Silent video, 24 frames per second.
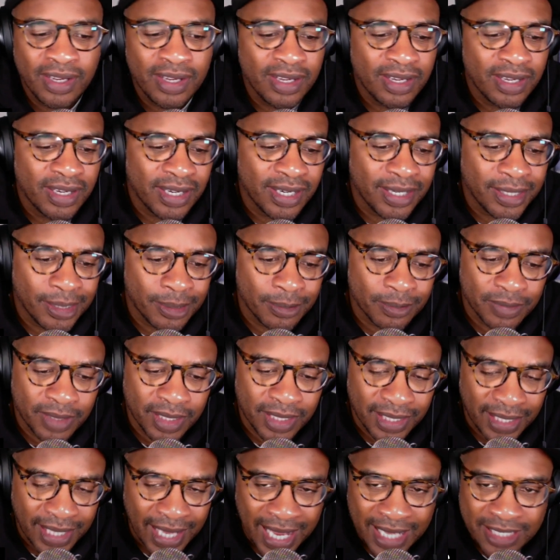
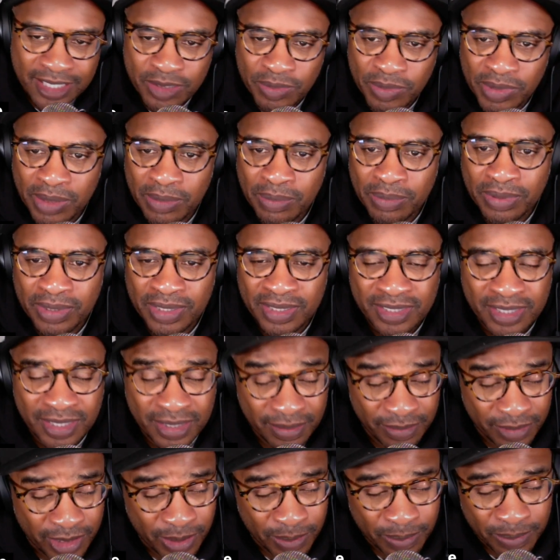Had
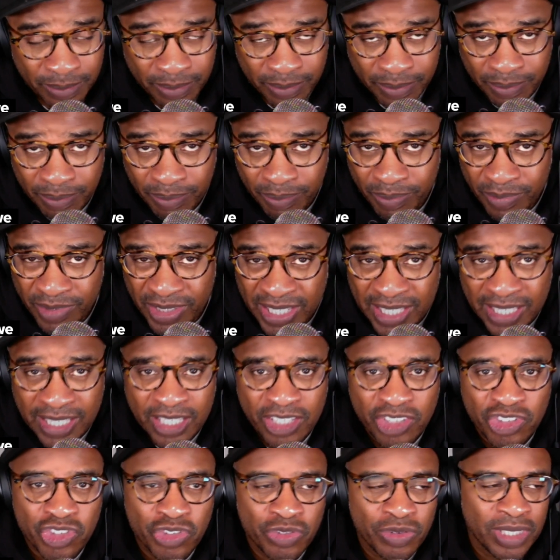some knee
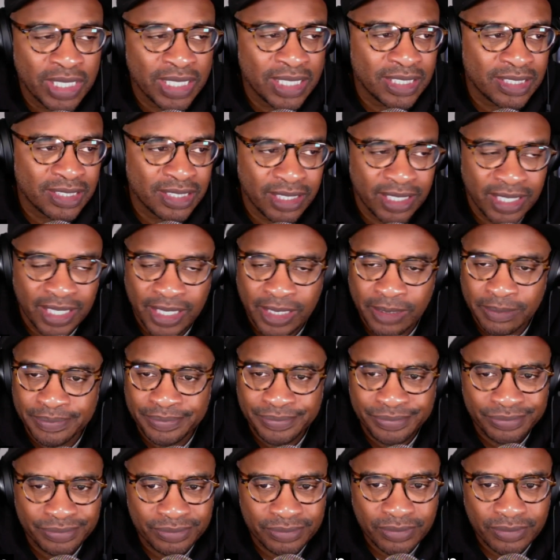injuries, and